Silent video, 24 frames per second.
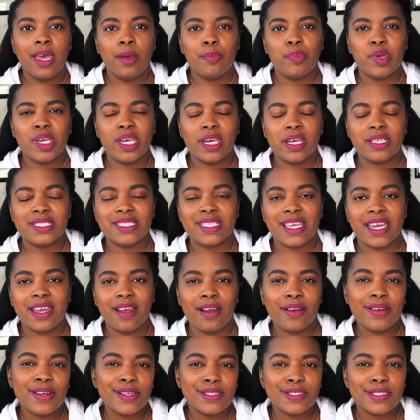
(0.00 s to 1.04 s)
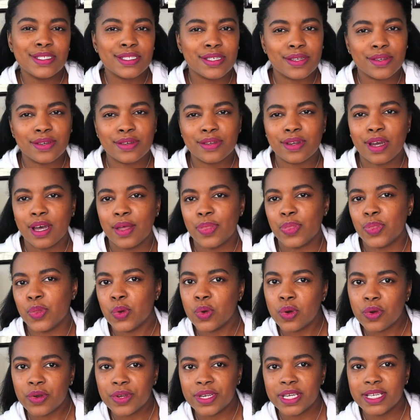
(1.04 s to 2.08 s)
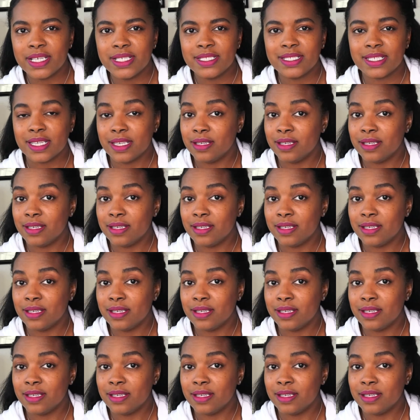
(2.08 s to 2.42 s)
because they are considered authorities,